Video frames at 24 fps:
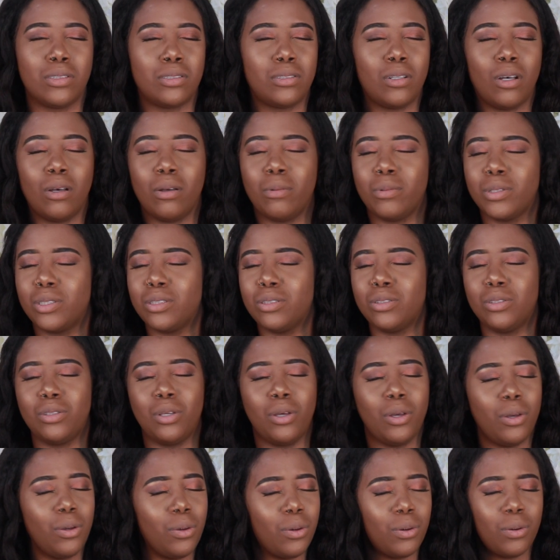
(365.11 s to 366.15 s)
So it was
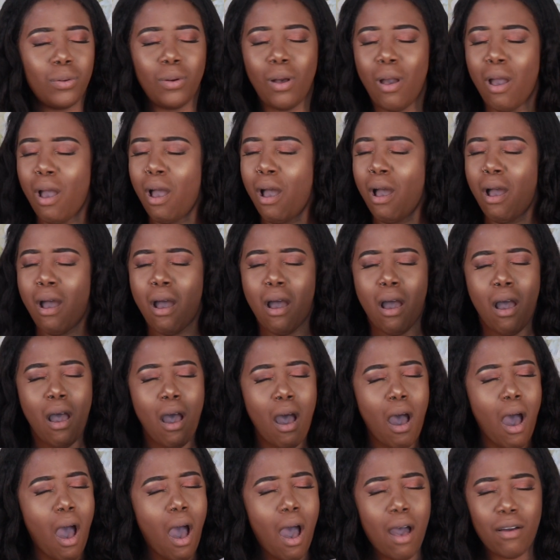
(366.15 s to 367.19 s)
two
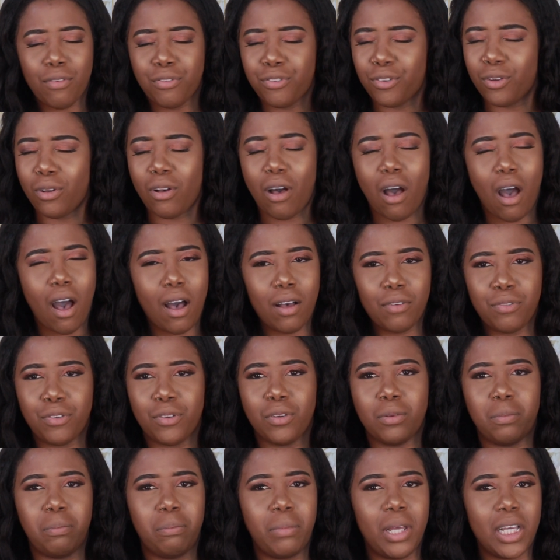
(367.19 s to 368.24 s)

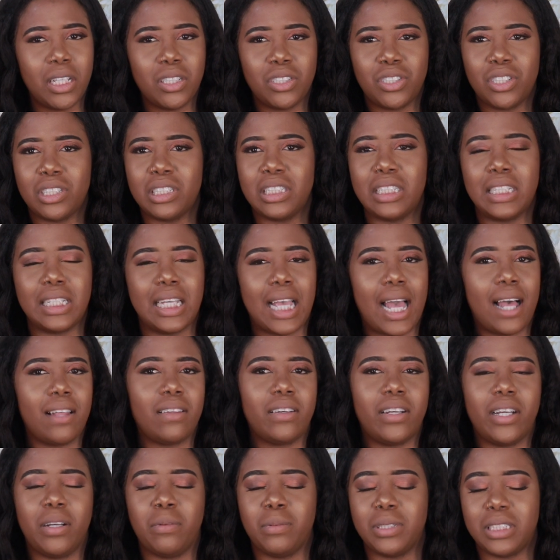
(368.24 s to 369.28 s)
awful mixtures
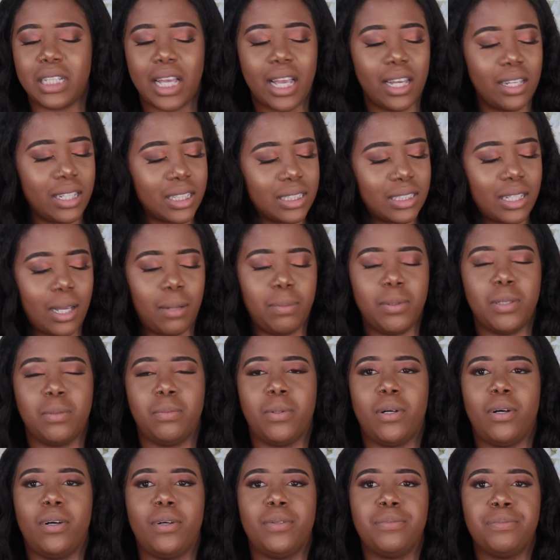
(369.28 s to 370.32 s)
together. It was
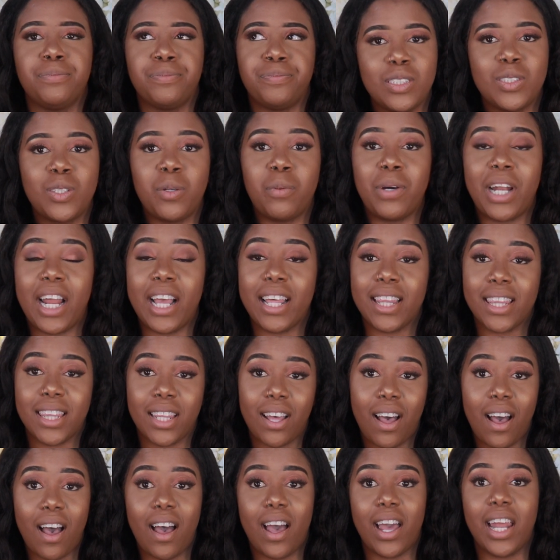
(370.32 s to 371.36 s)
unacceptable. So what I
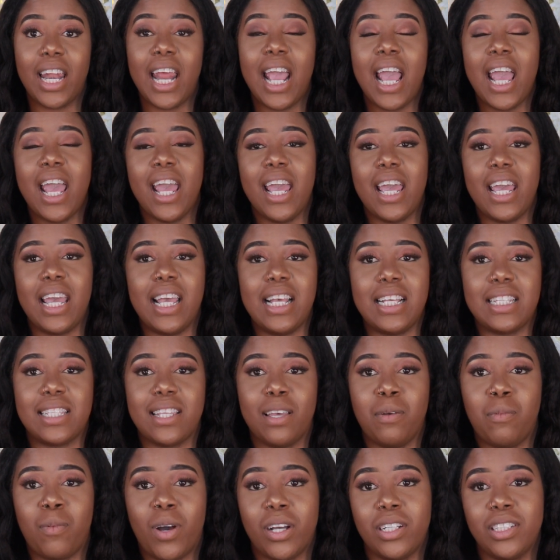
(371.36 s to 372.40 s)
thought is
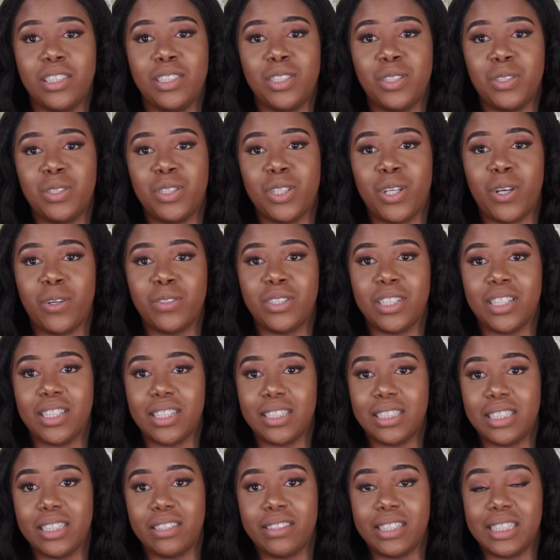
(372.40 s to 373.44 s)
they wanted you to go to the
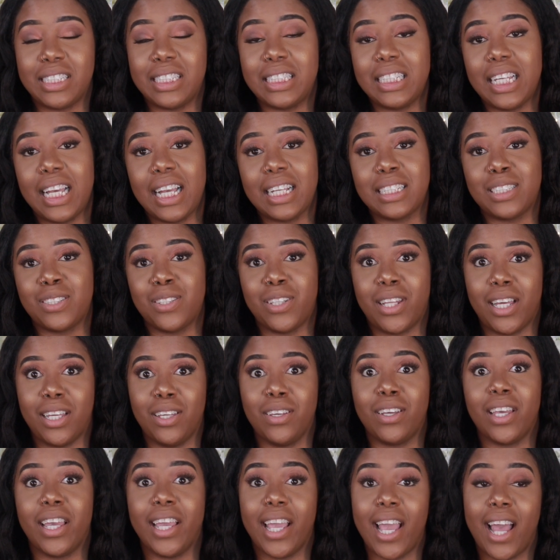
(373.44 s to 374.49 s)
Series 6 so that
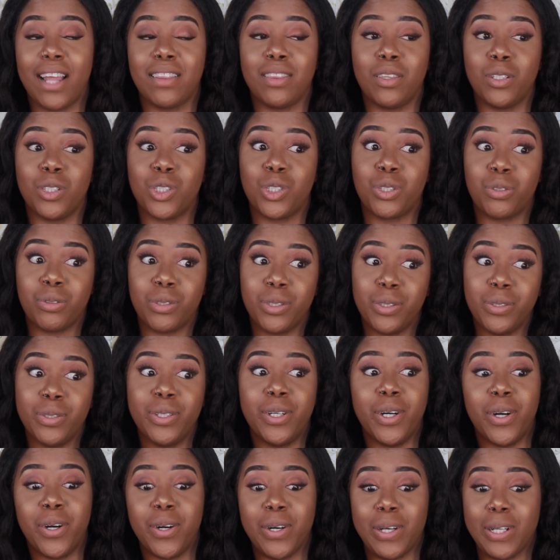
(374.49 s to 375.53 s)
you can get the true
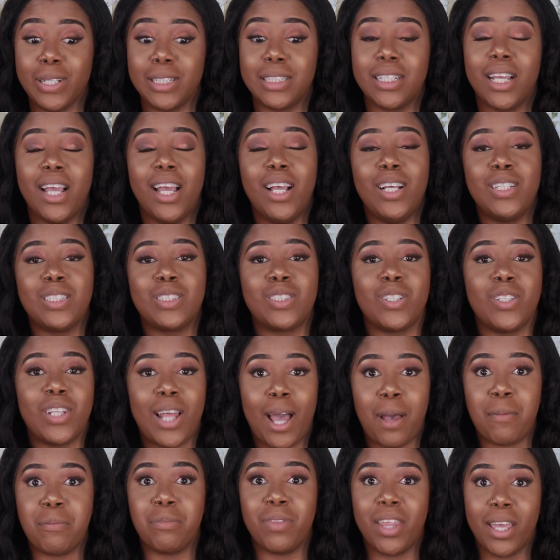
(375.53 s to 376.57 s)
gold, so
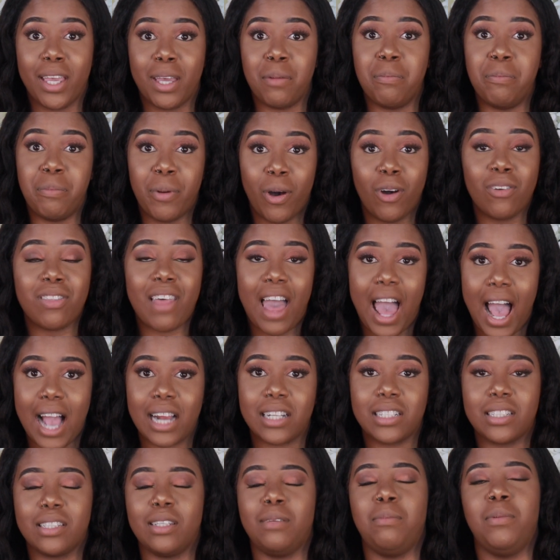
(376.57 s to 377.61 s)
that they can both
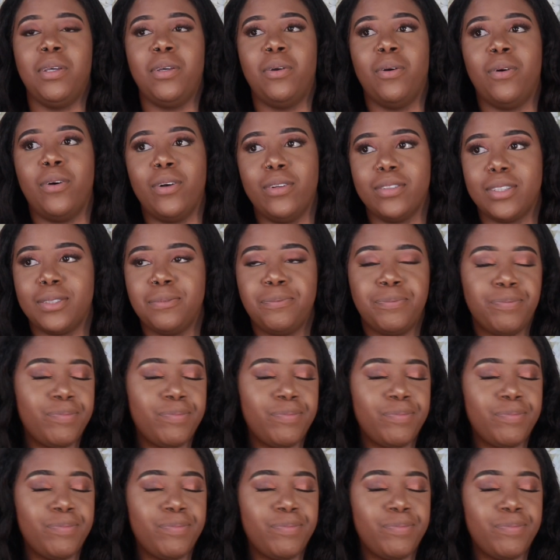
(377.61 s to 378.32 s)
actually be gold.